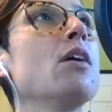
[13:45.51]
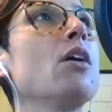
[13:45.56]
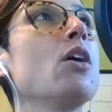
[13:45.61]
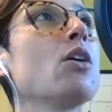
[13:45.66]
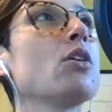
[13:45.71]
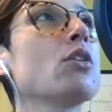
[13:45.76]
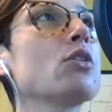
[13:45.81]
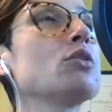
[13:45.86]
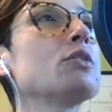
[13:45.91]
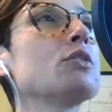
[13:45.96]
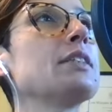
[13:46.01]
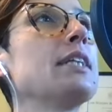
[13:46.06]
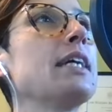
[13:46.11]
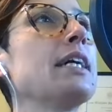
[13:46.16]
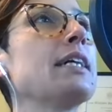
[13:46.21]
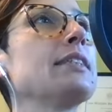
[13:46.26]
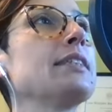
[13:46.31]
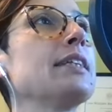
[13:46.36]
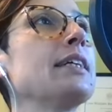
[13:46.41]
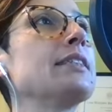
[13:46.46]
articles and
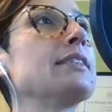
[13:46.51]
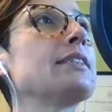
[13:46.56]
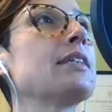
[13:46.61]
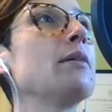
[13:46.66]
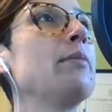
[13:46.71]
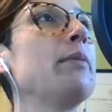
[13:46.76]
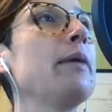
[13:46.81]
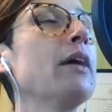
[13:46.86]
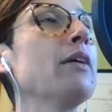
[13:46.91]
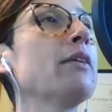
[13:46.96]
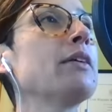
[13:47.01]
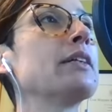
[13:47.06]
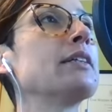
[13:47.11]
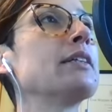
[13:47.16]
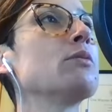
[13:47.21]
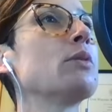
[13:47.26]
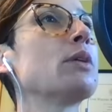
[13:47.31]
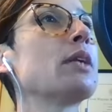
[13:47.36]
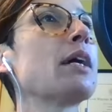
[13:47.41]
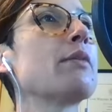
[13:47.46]
essays about it
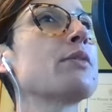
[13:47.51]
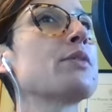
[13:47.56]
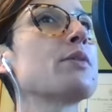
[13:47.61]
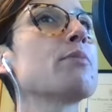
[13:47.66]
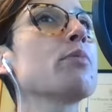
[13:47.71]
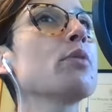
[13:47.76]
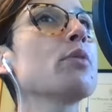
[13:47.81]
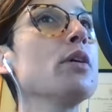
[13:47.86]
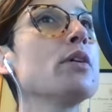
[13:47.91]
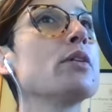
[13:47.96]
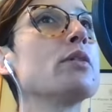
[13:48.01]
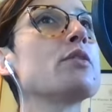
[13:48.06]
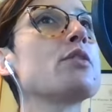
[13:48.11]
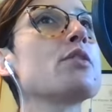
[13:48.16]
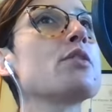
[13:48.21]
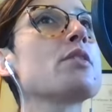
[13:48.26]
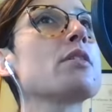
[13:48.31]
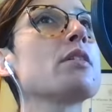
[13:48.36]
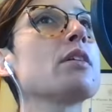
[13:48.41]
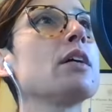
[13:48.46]
when i was
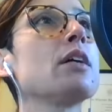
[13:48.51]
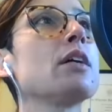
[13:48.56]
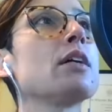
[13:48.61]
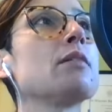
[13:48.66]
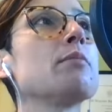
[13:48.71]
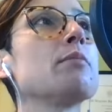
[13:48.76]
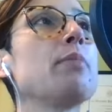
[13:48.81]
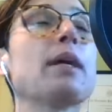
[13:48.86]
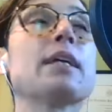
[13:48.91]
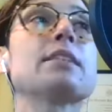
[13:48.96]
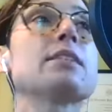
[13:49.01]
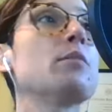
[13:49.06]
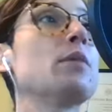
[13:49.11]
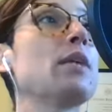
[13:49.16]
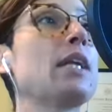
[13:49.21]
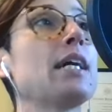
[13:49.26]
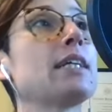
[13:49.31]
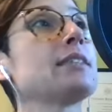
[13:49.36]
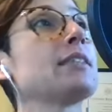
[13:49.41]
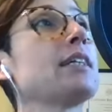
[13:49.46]
approached uh, by someone
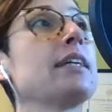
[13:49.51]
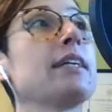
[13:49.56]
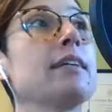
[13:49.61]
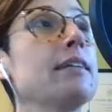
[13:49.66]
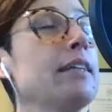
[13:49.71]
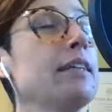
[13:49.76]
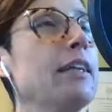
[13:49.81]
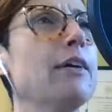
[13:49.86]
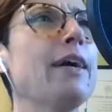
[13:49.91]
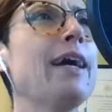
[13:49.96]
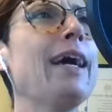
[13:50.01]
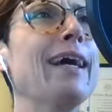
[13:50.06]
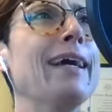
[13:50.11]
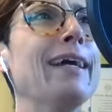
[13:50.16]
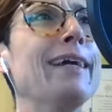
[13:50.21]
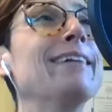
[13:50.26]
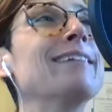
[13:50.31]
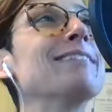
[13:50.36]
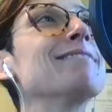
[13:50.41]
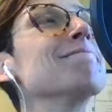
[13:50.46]
asking you know
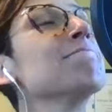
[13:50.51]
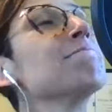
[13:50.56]
hey